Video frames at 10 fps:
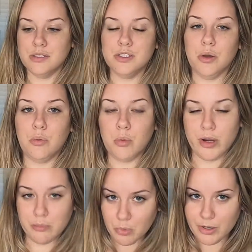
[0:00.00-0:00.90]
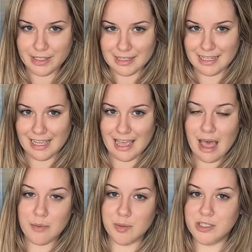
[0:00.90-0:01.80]
So more importantly,
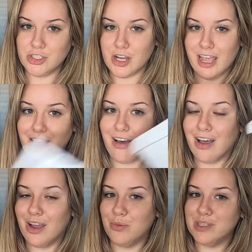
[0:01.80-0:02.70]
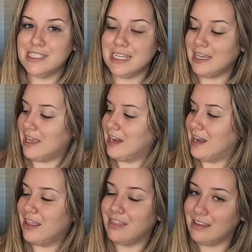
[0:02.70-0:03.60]
I'm going to be trying on what's
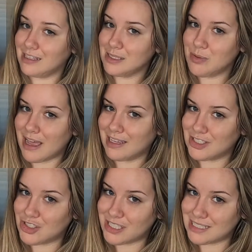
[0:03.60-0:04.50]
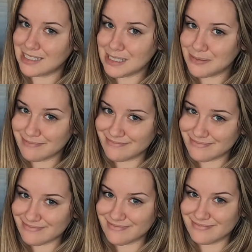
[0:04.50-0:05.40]
in these packages.
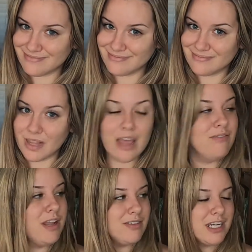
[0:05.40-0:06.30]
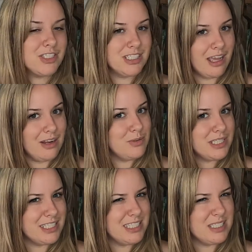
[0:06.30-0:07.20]
I've never actually gotten
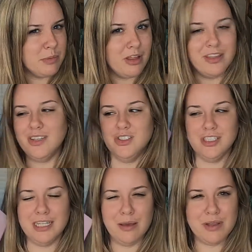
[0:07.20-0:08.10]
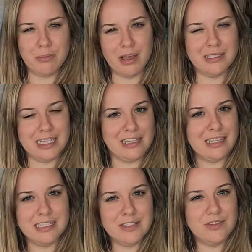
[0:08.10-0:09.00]
one this small. They usually come in a box like
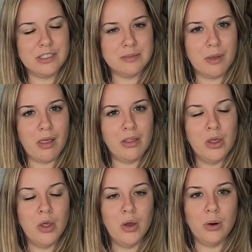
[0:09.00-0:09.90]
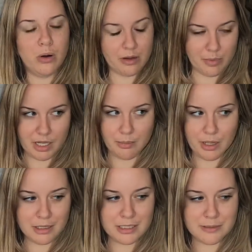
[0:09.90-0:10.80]
this if they're small, or a bigger
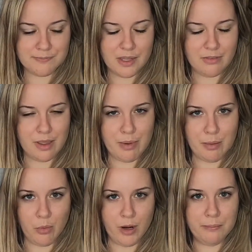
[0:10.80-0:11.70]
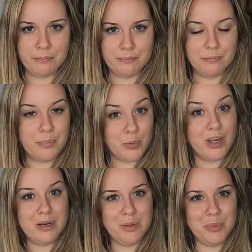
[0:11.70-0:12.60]
box if I buy more. But
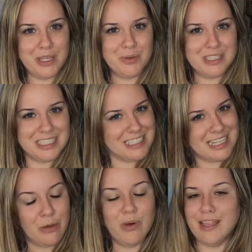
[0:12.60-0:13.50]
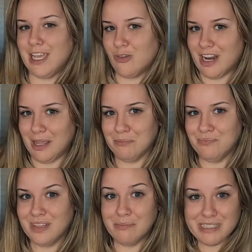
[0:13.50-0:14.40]
we're going to be playing with these today while I get ready.
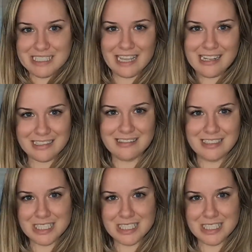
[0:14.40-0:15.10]
I'm excited.